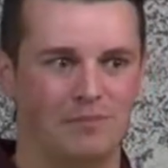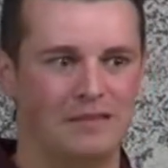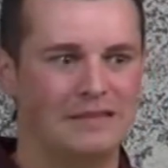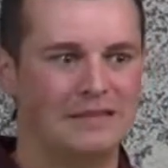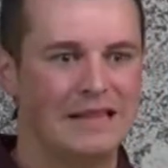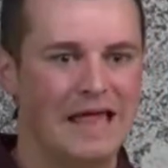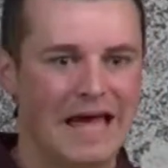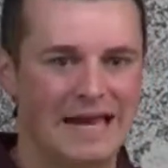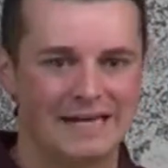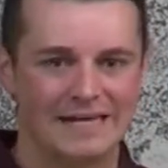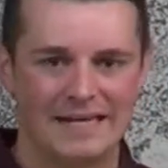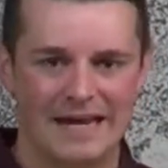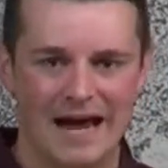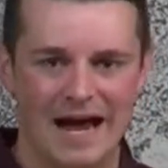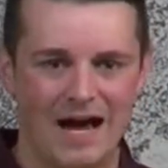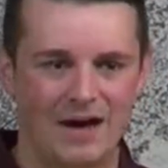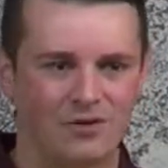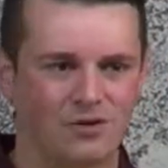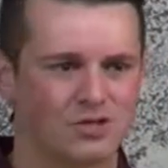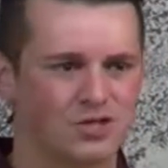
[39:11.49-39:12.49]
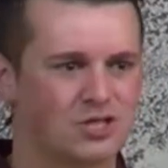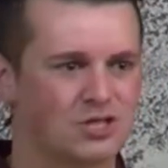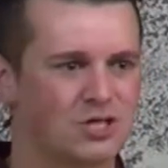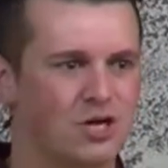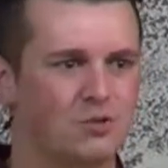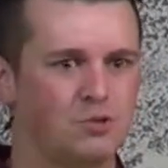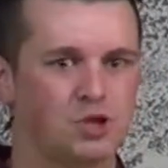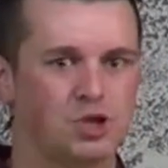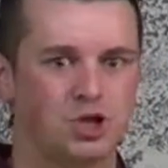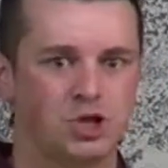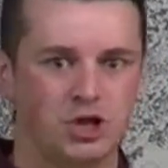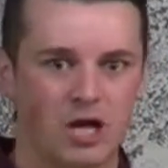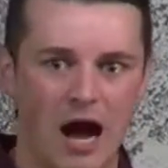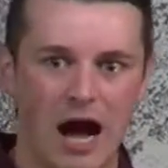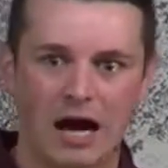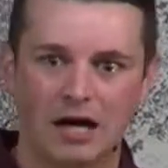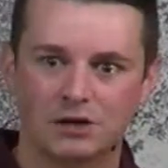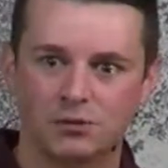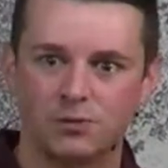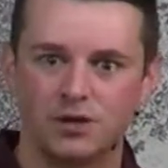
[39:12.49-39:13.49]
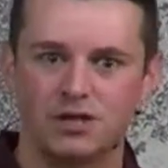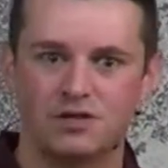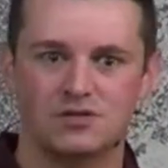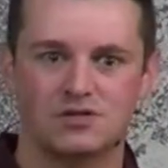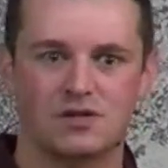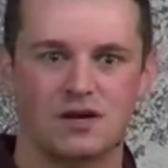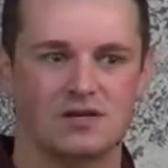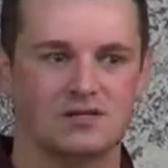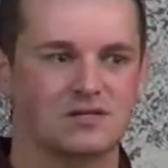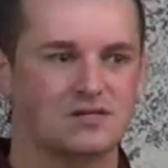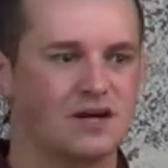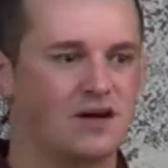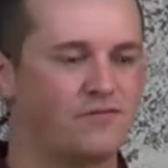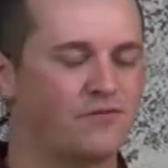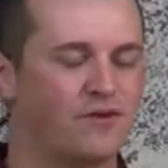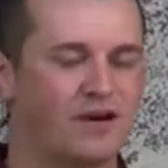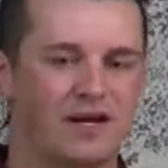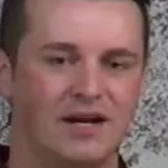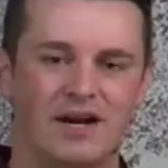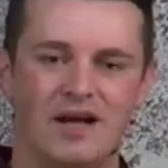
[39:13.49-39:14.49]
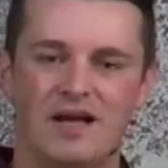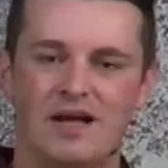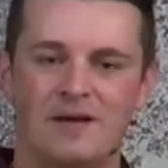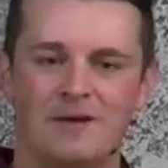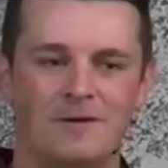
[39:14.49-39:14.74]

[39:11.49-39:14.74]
let down or so shocked when you start suffering.